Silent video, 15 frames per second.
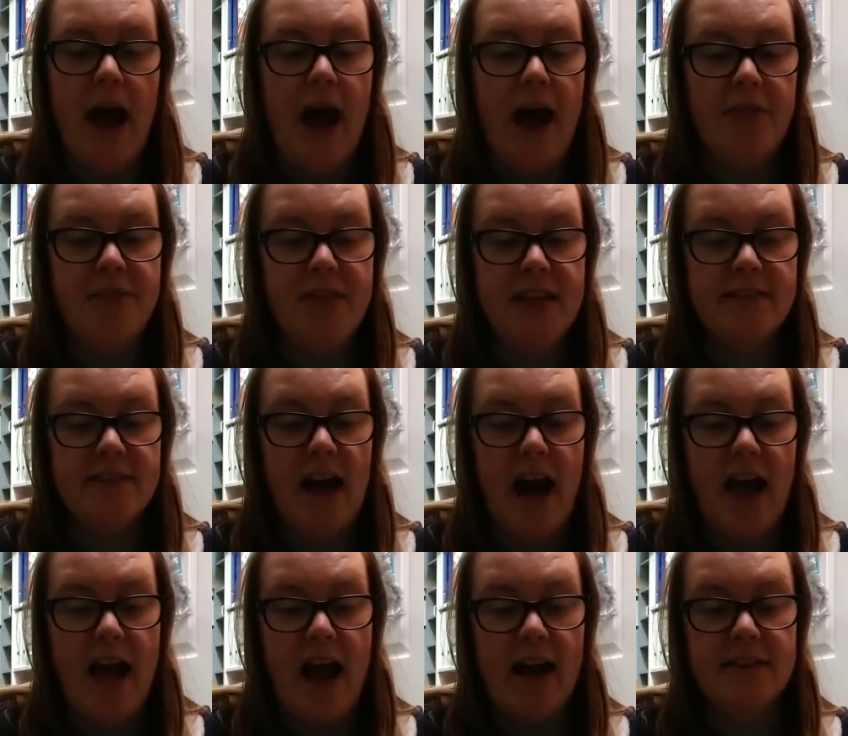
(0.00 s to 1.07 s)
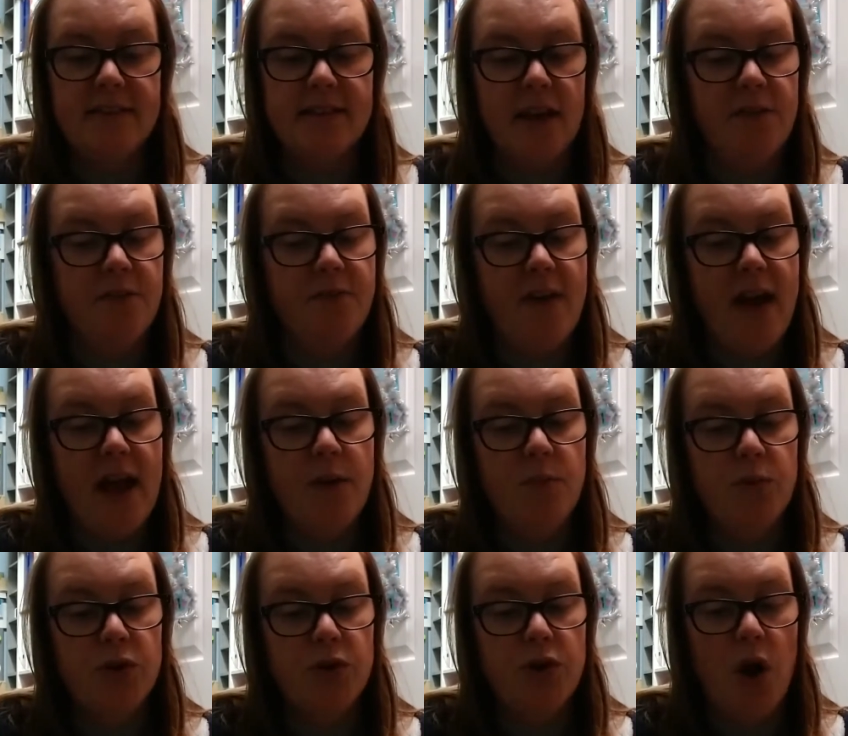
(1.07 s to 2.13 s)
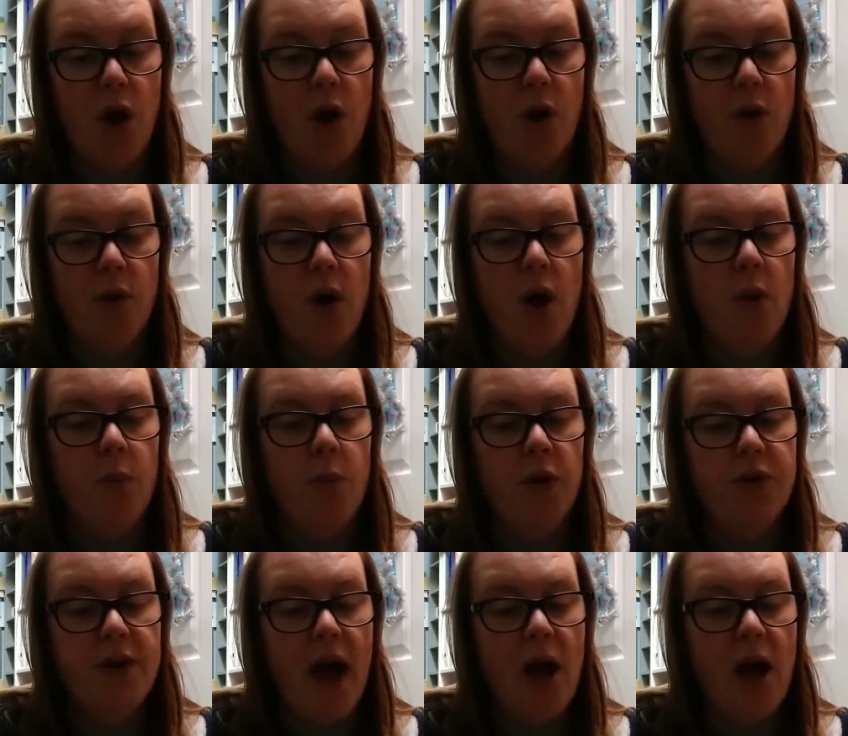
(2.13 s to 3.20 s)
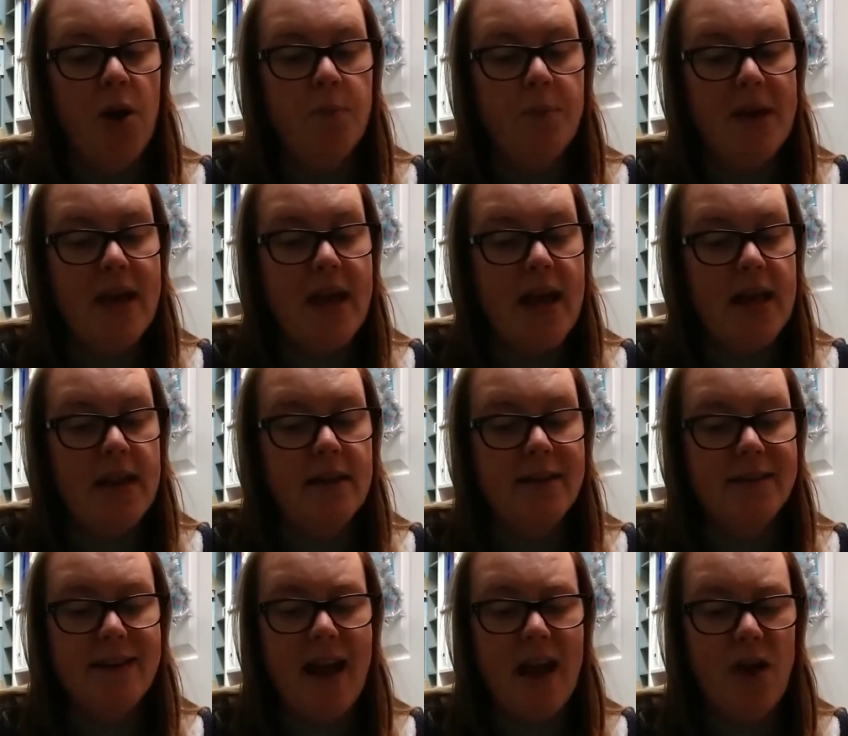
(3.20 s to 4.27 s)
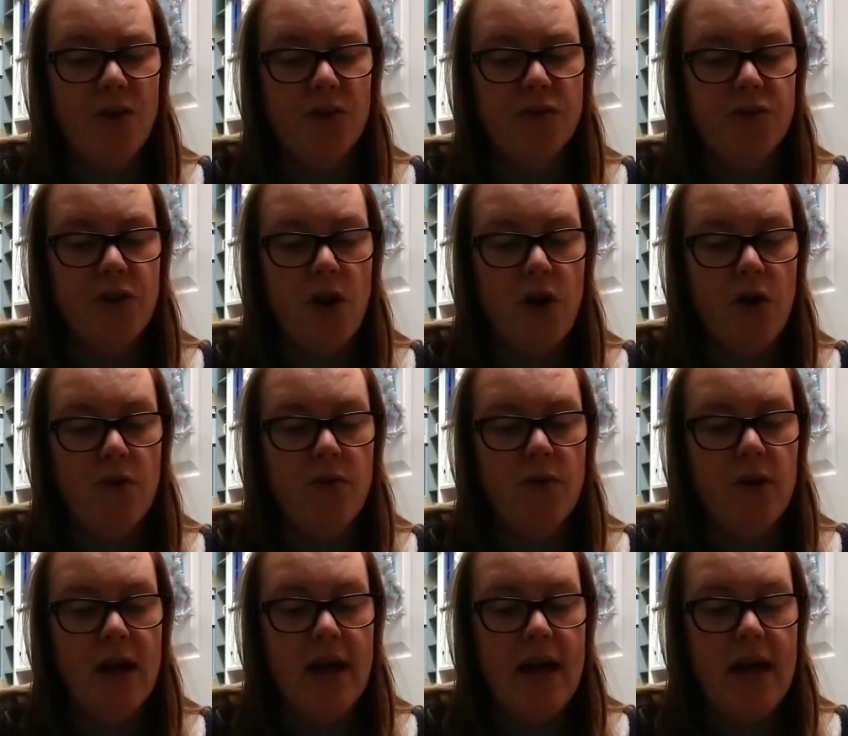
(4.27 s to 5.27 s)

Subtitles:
And this I ask and fain would know, will now be in a day or so?